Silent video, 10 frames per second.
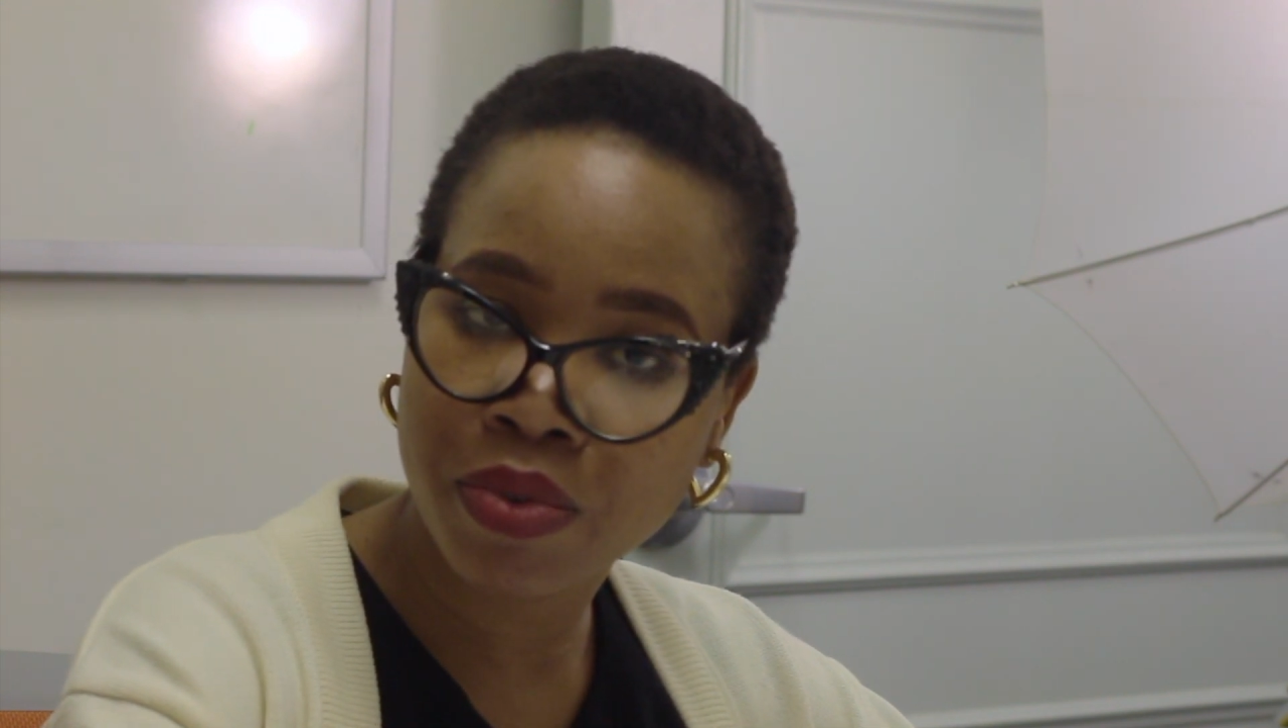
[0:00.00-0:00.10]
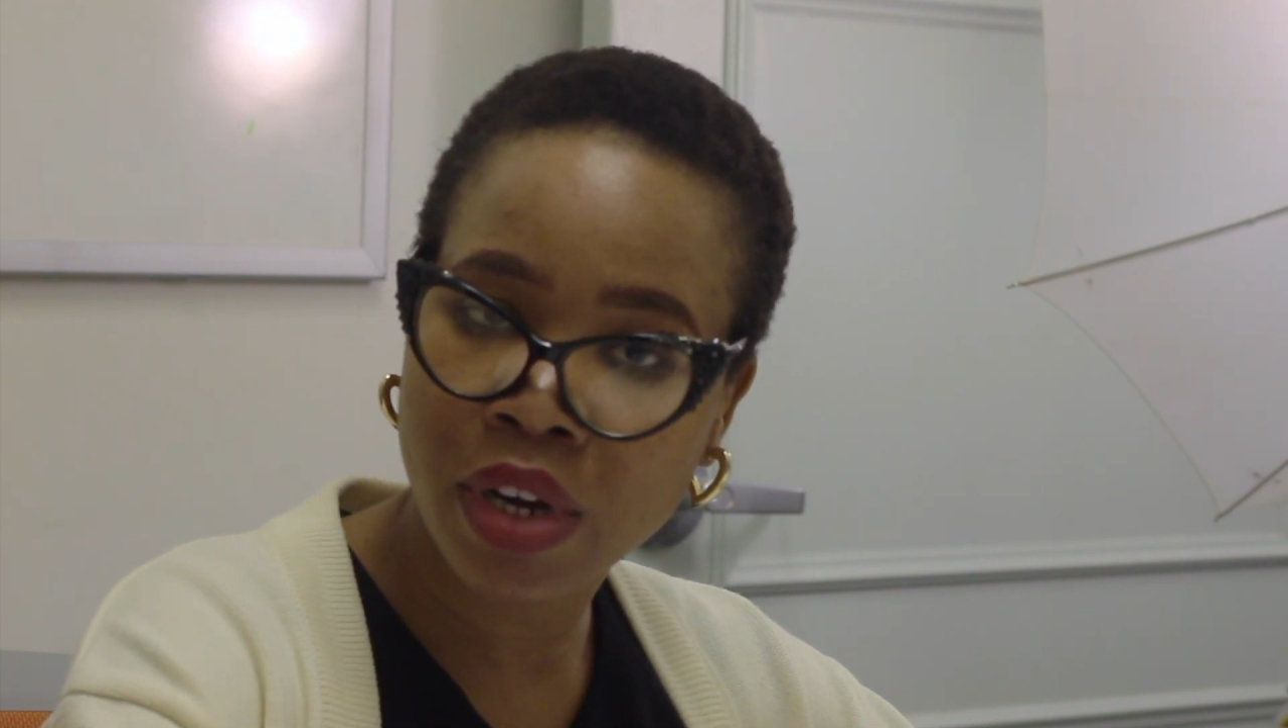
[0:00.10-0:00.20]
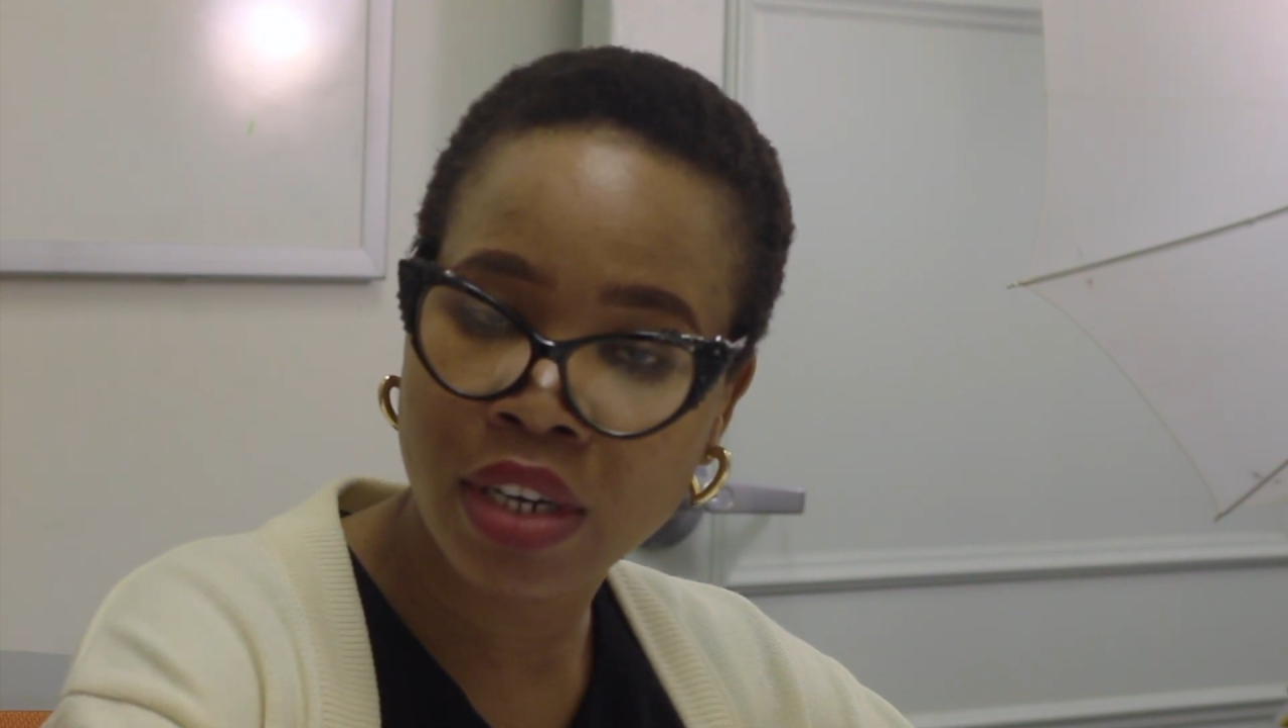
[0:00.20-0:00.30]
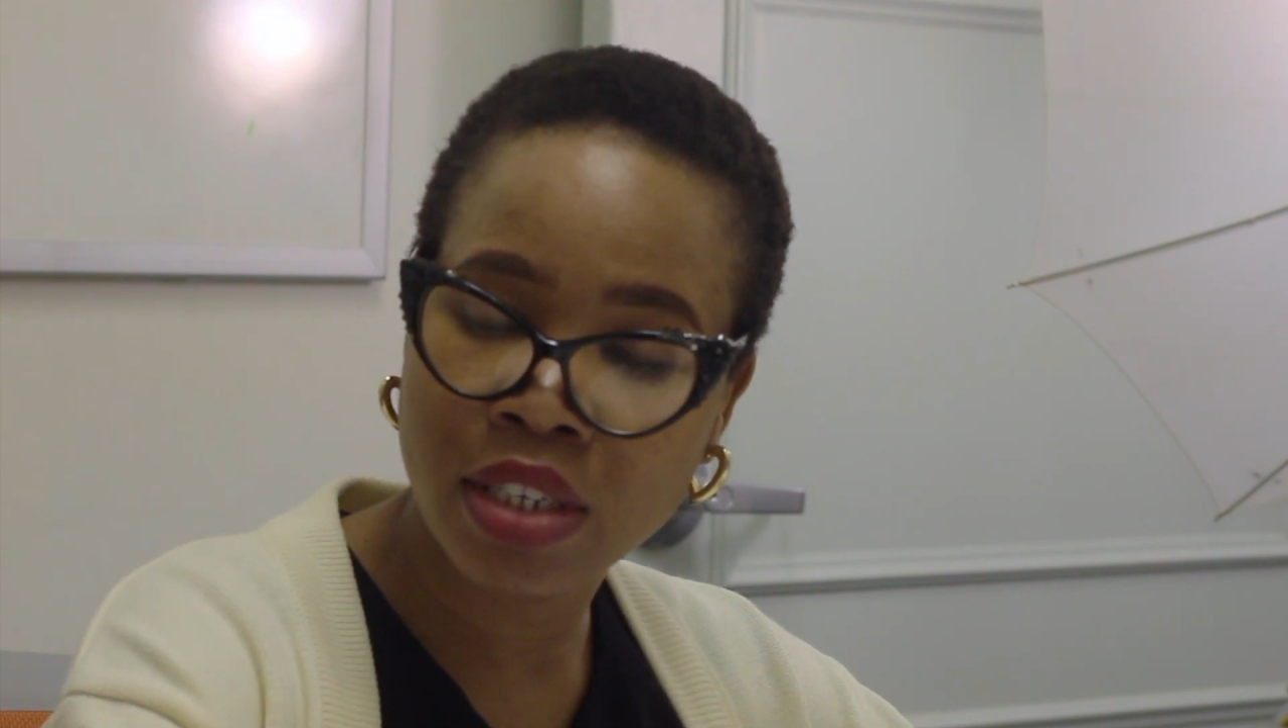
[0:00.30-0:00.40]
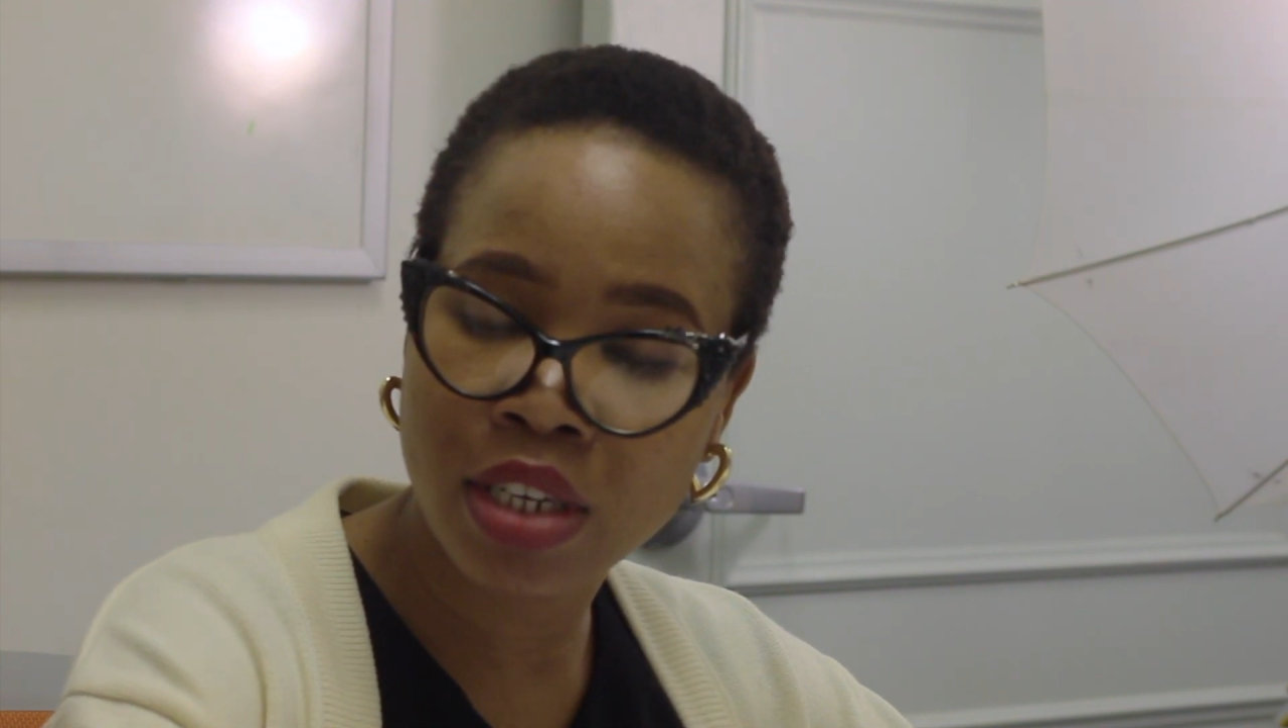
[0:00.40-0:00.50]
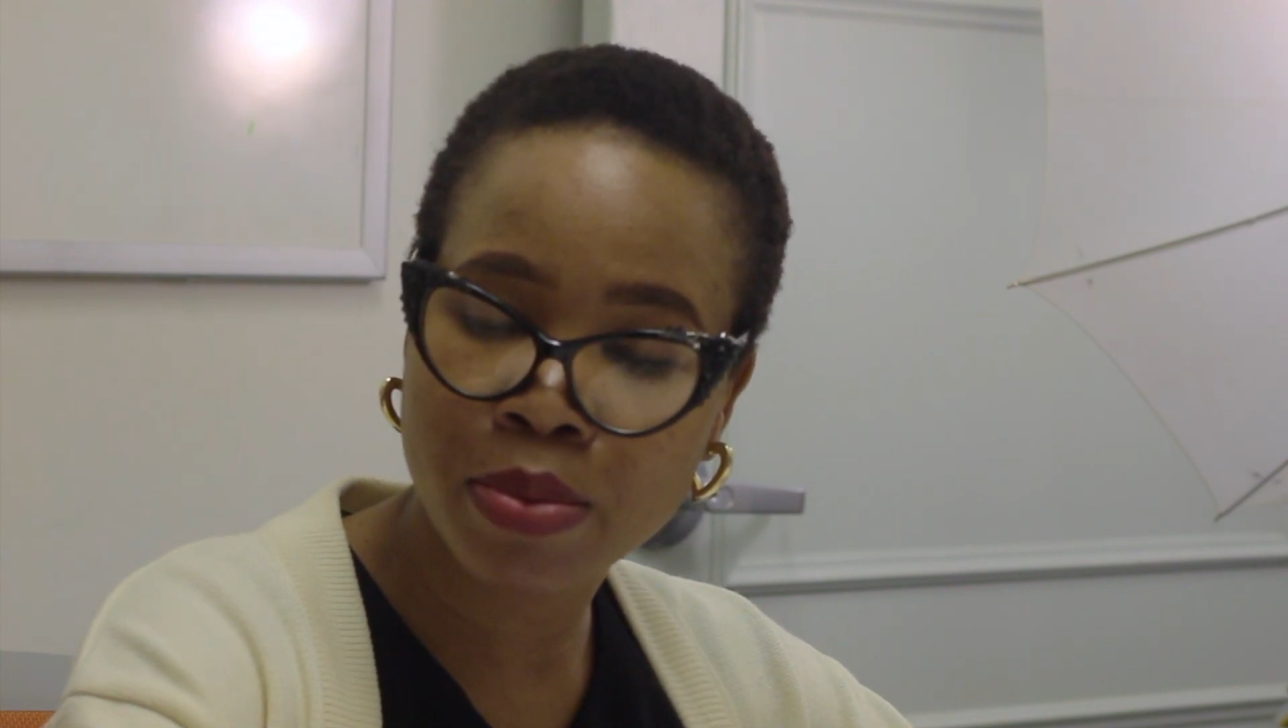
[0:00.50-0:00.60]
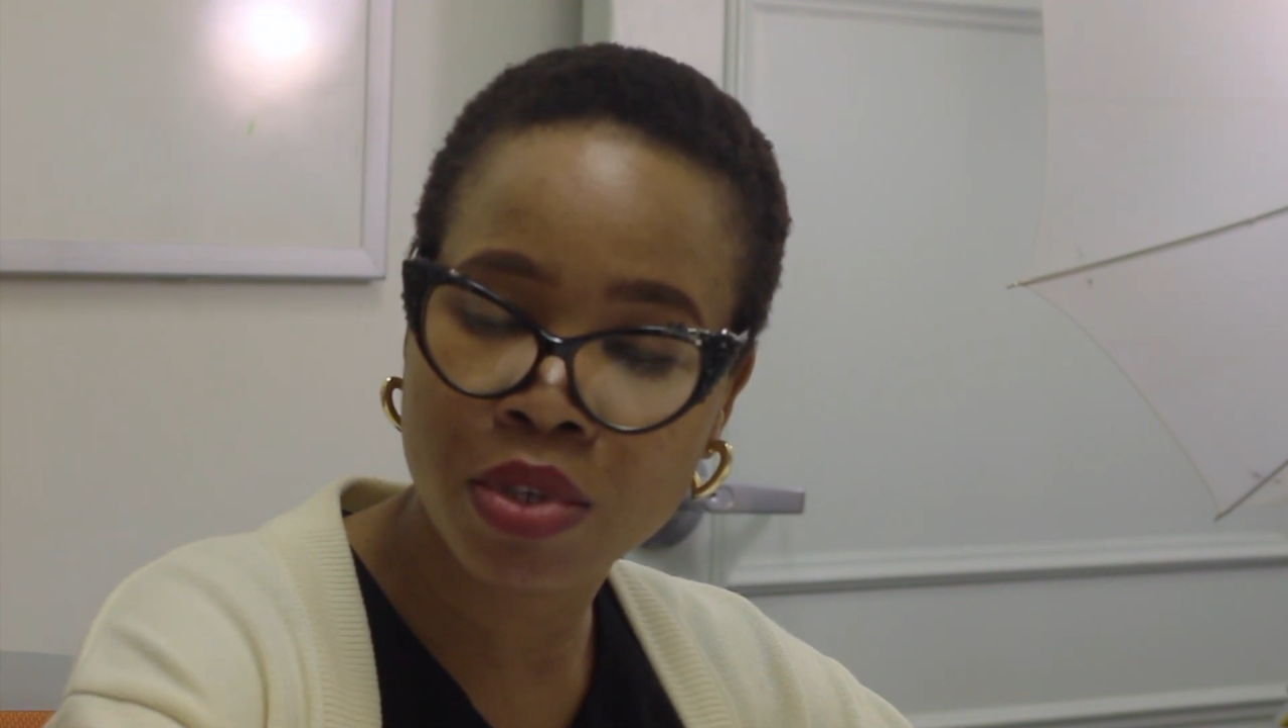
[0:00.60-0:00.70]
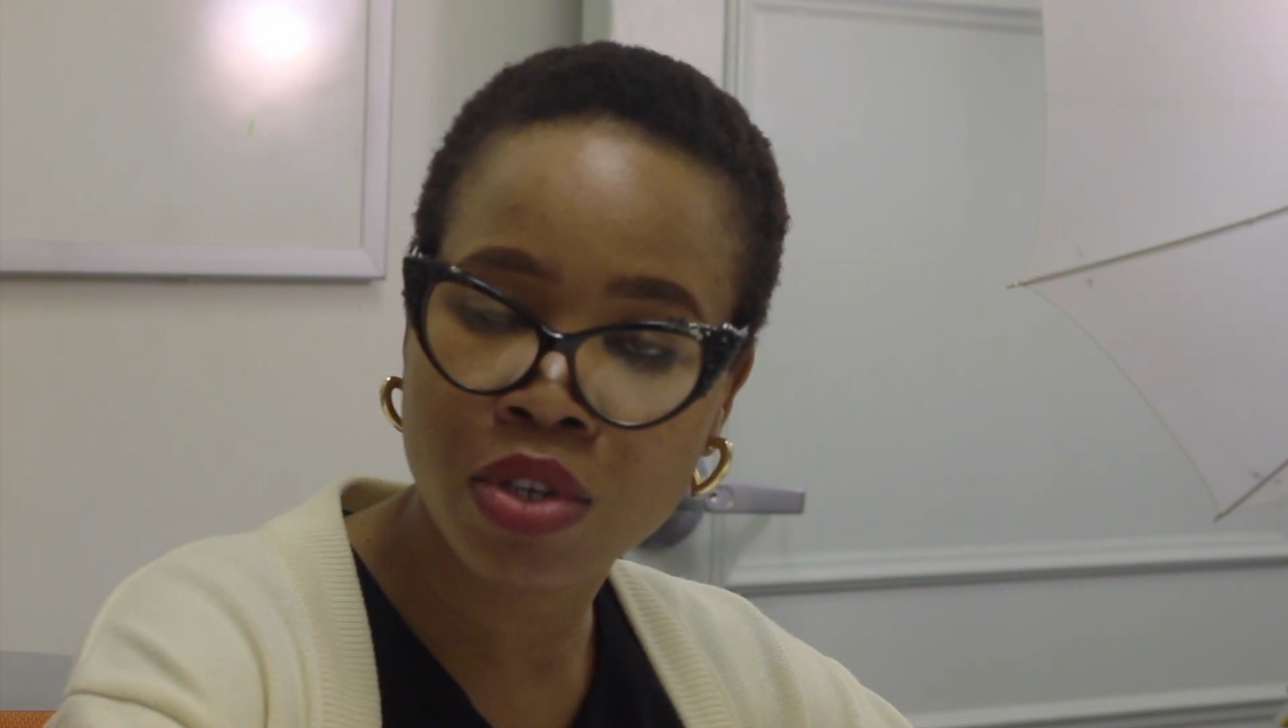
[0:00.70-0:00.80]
an in-depth